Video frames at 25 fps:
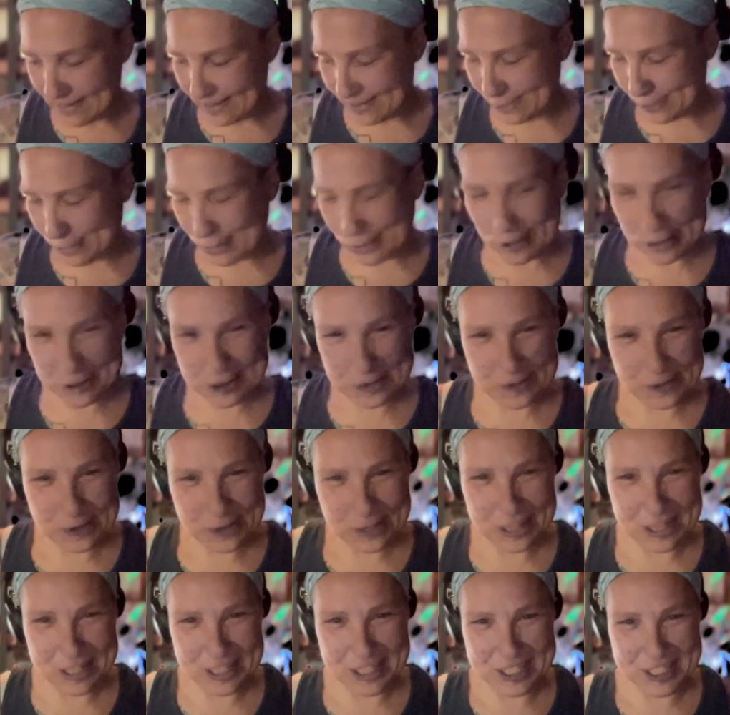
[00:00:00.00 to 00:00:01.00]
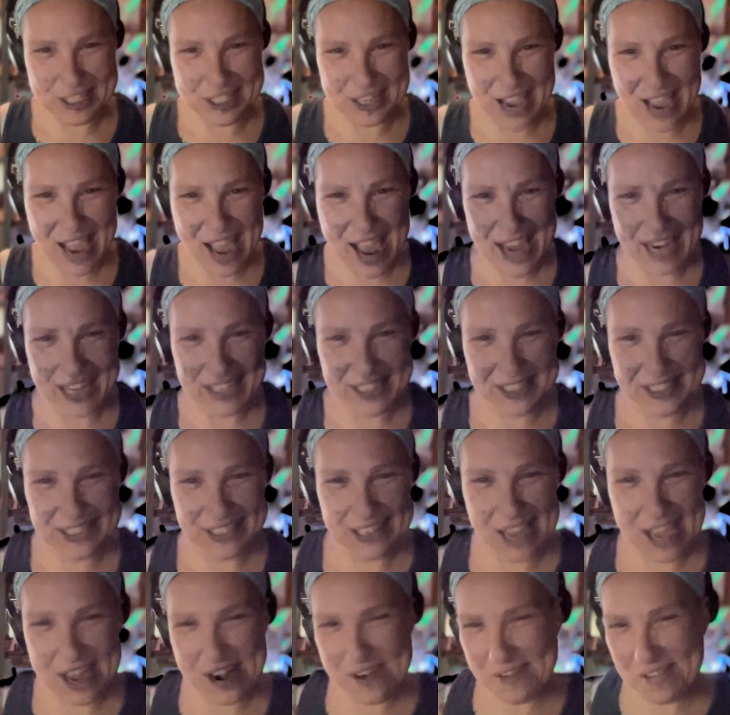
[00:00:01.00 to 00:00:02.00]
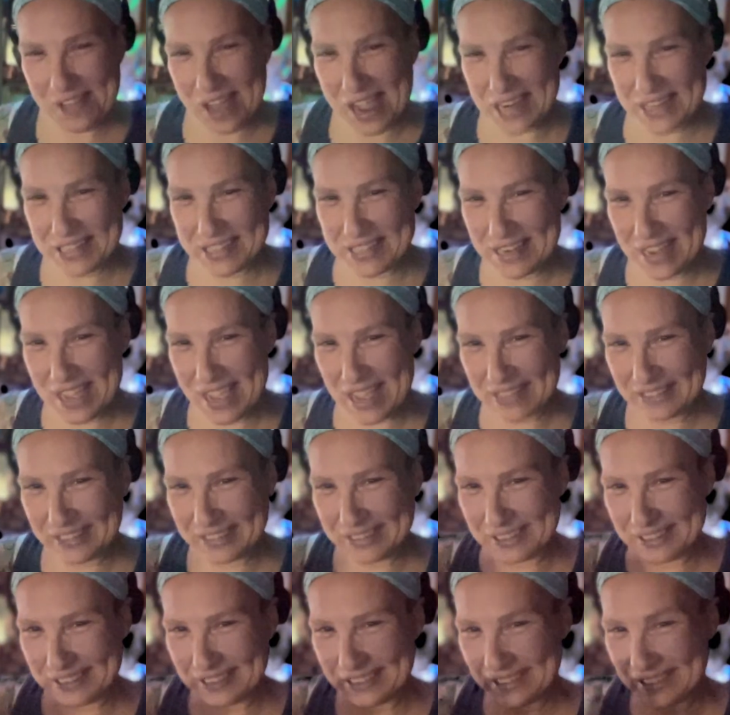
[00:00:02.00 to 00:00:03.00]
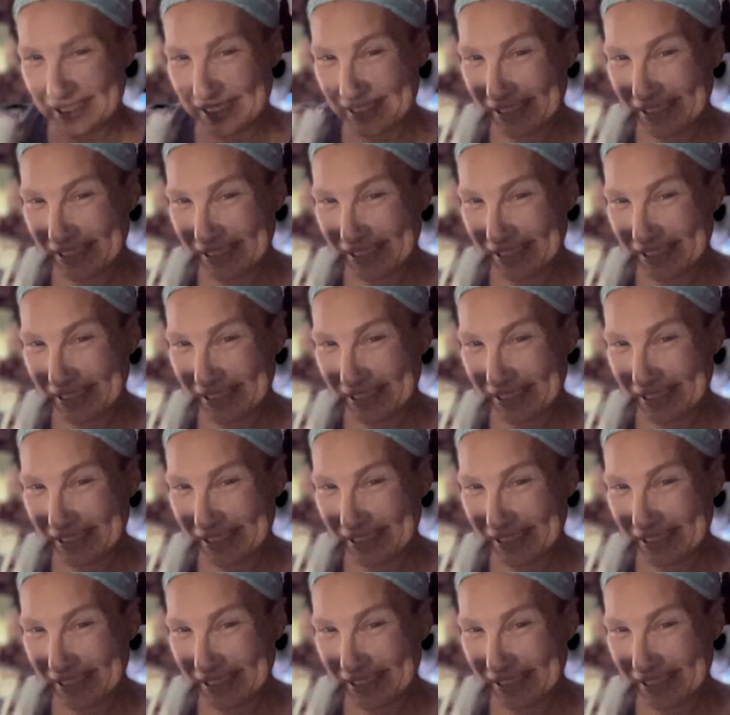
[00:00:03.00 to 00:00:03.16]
The world's full of dicks, and I don't like dicks.